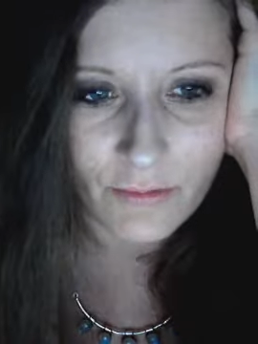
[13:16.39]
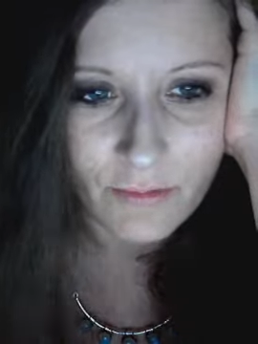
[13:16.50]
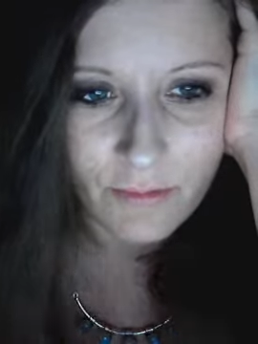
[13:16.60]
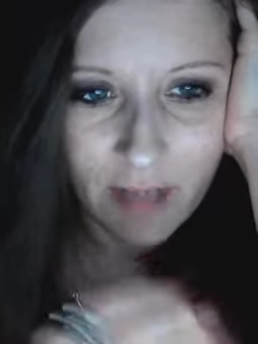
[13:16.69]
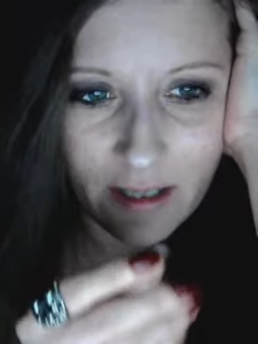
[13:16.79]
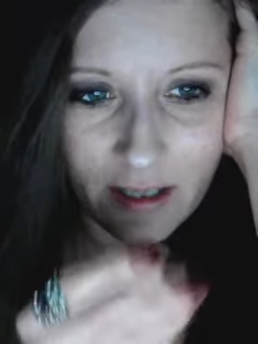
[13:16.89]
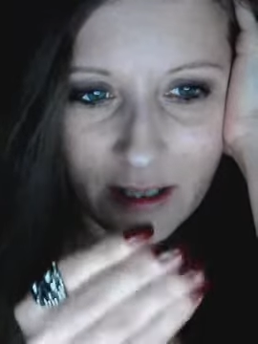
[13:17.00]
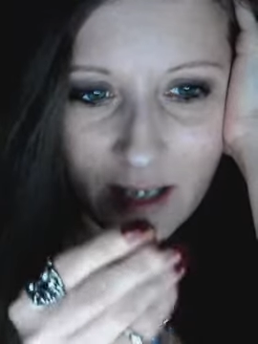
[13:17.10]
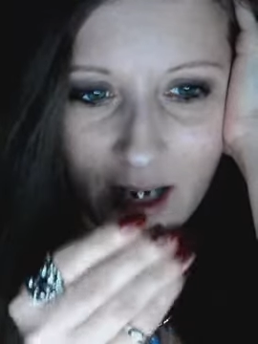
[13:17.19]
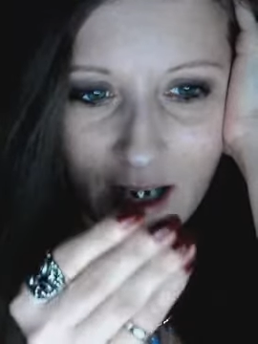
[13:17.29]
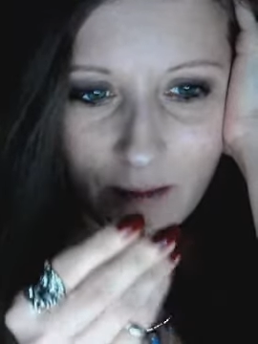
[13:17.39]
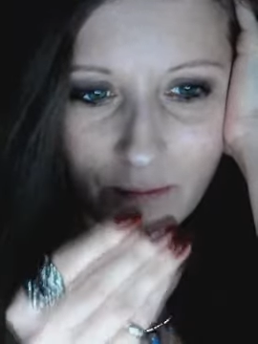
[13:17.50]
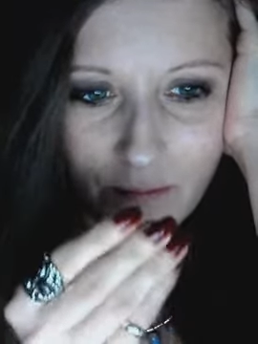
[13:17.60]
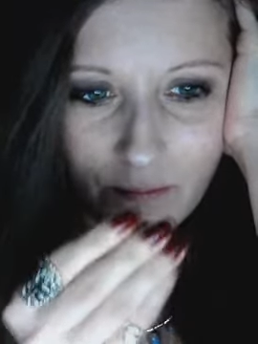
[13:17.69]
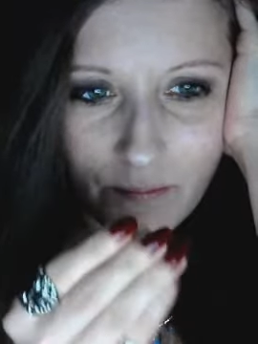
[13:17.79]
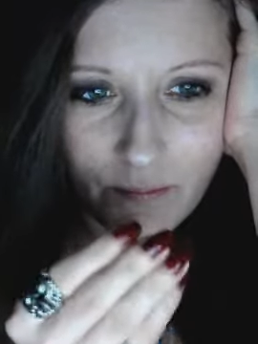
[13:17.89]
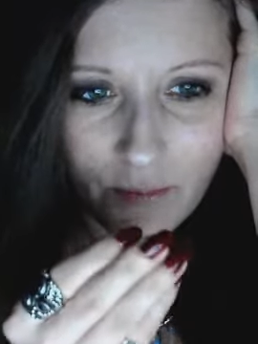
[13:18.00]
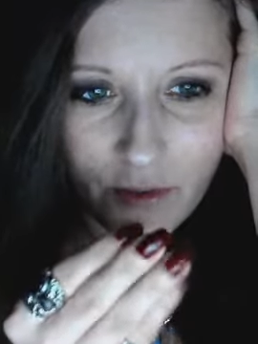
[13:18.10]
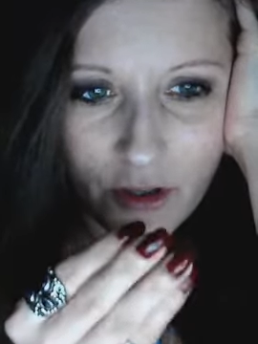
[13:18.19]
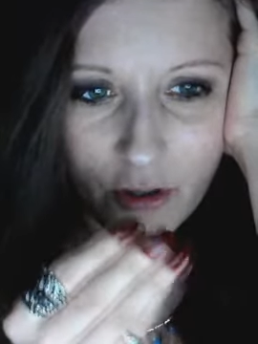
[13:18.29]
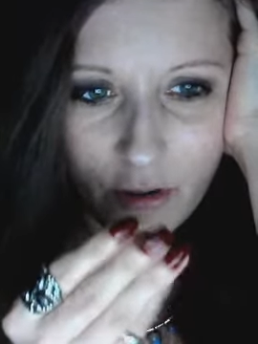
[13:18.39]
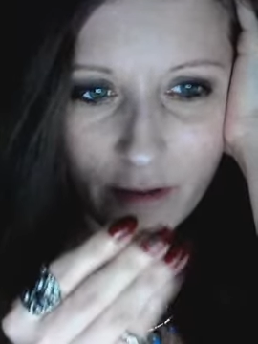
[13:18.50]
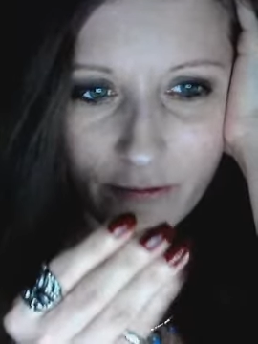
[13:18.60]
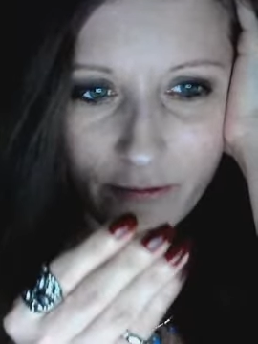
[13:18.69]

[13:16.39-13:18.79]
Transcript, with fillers: that same sort of